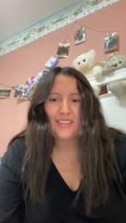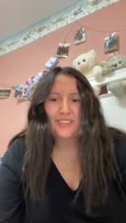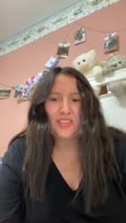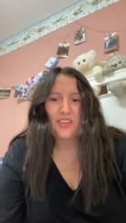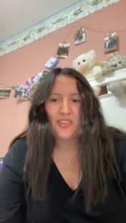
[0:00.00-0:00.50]

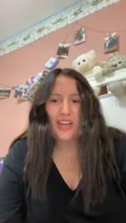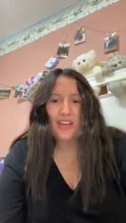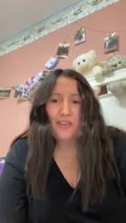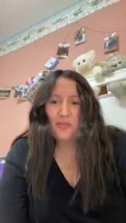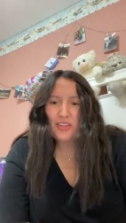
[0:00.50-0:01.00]
So I
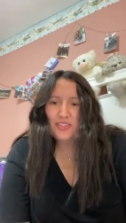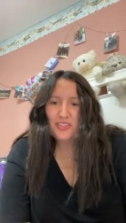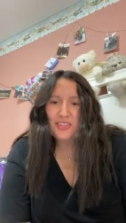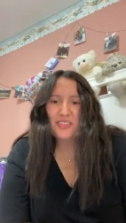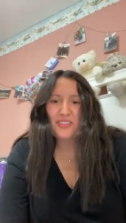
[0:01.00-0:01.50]
have a
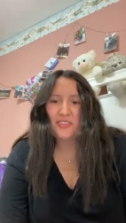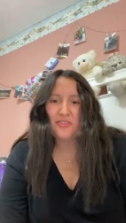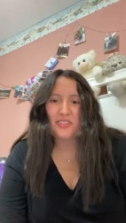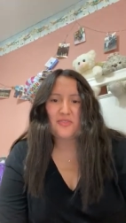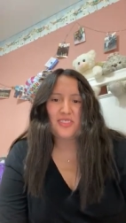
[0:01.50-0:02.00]
question,
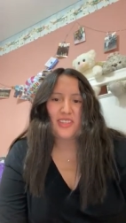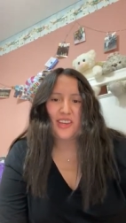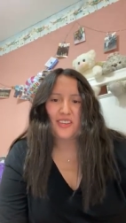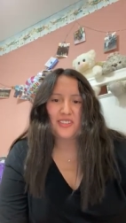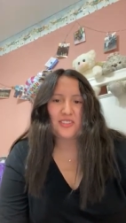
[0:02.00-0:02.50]
which was the
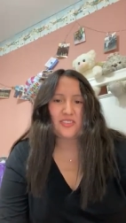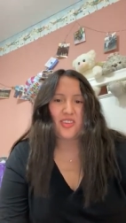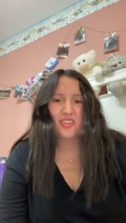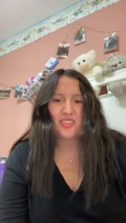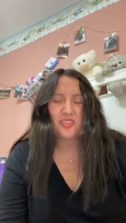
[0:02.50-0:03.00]
hardest
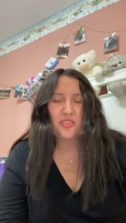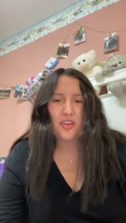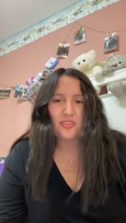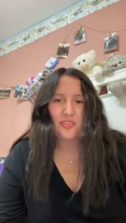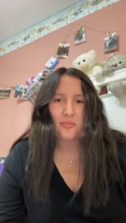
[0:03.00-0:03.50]
scholarship to
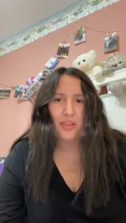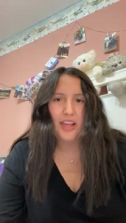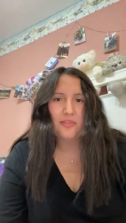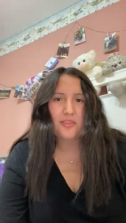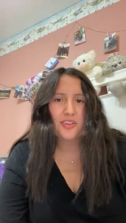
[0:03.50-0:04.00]

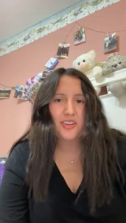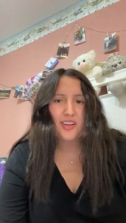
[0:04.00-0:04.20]
apply for?